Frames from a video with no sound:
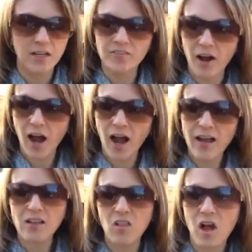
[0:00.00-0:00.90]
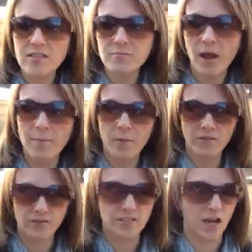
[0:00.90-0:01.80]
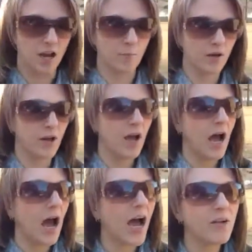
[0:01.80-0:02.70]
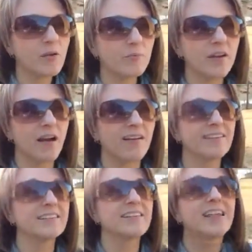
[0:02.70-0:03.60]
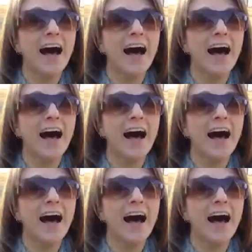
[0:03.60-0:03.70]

if I lost my muffin top, I would be on cloud